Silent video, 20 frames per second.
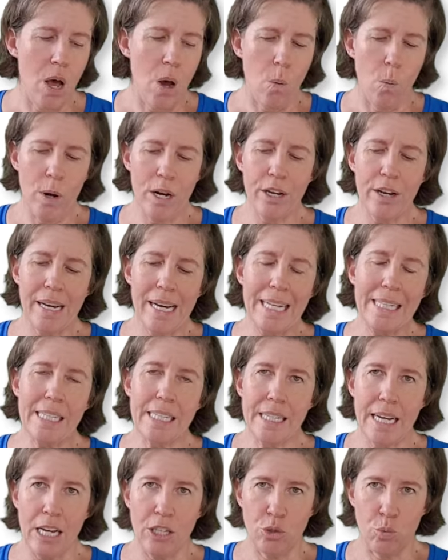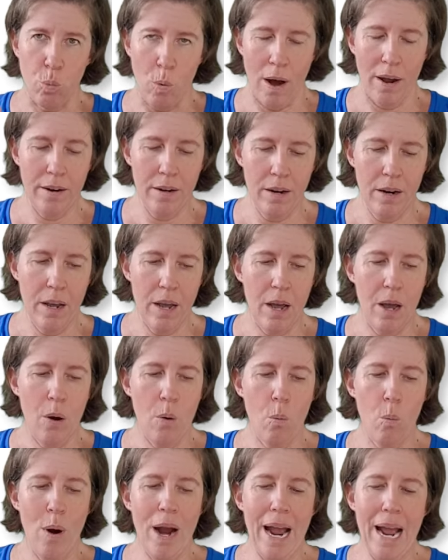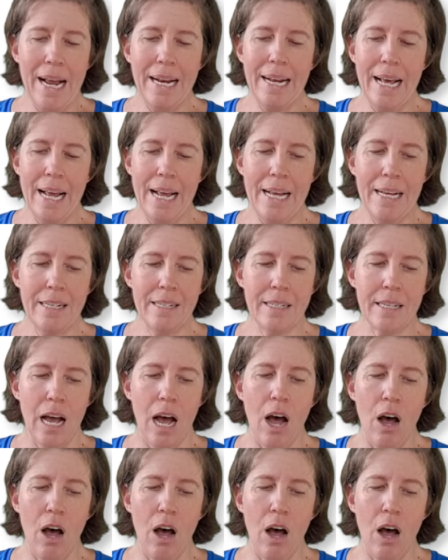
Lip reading: we're looking at stage one, where it is